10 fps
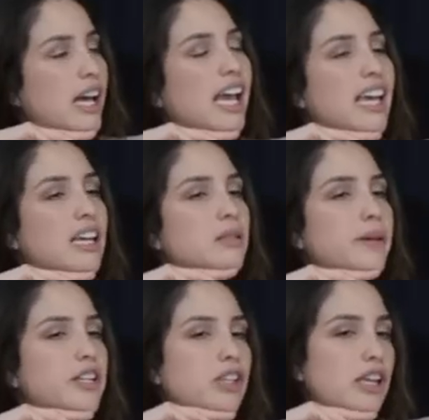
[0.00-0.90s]
eh, it's
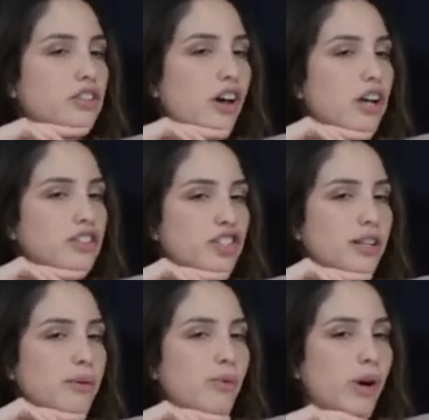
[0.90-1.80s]
because I talk shit
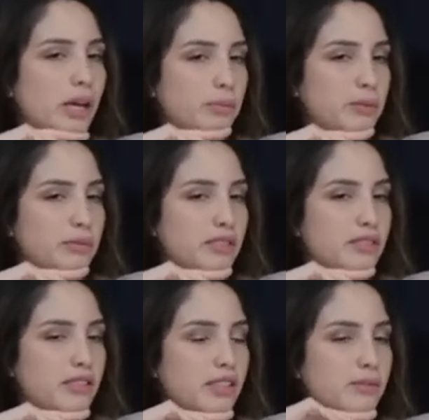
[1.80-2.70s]
about white people
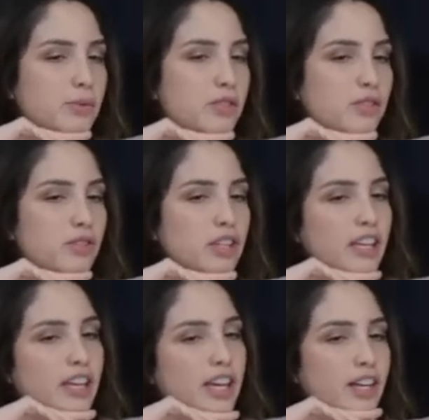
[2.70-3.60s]
sometimes, so they
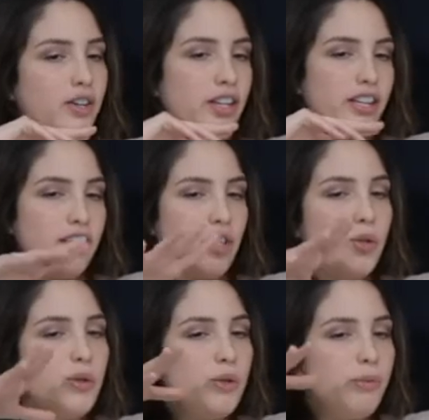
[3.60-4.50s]
kind of get
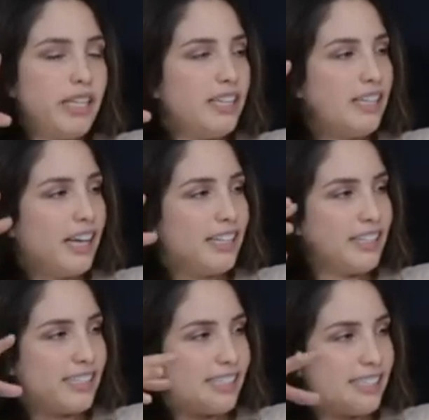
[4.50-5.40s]
cool, be a
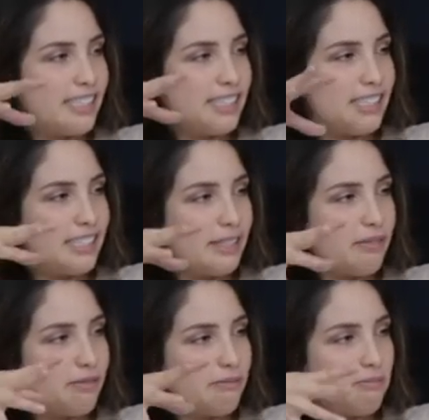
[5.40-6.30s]
little
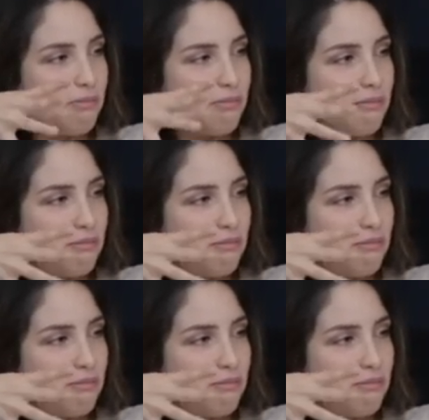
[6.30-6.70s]
sensitive. Yeah.